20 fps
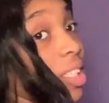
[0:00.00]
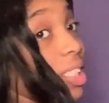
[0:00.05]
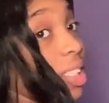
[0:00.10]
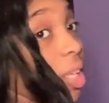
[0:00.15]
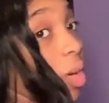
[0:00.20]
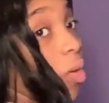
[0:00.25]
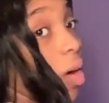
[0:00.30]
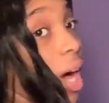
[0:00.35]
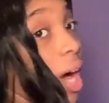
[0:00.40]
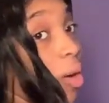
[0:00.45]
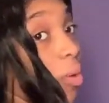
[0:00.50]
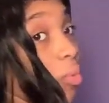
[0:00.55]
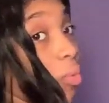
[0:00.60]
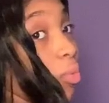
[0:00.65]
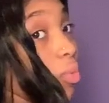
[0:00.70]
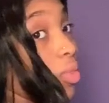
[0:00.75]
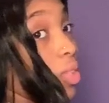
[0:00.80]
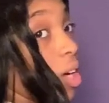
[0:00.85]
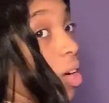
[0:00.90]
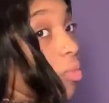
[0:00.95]
So, I
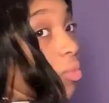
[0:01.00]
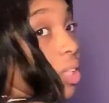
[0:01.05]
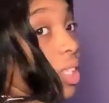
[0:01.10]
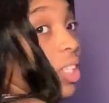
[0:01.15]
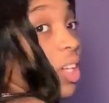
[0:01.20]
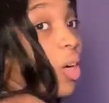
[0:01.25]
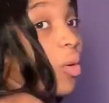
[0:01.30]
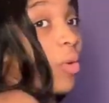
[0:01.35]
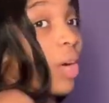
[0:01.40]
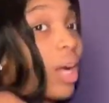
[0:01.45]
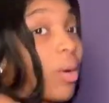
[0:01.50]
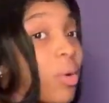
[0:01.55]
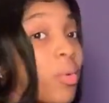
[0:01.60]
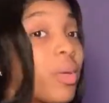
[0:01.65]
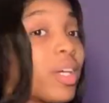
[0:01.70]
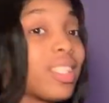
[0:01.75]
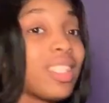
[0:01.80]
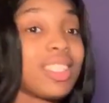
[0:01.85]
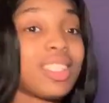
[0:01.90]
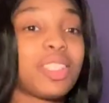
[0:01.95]
don't really know where I would
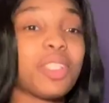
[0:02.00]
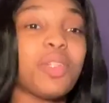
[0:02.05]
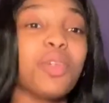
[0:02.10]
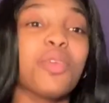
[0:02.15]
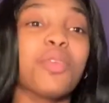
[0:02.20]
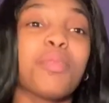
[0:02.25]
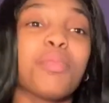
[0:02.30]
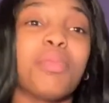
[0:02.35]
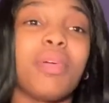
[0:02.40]
wear this to,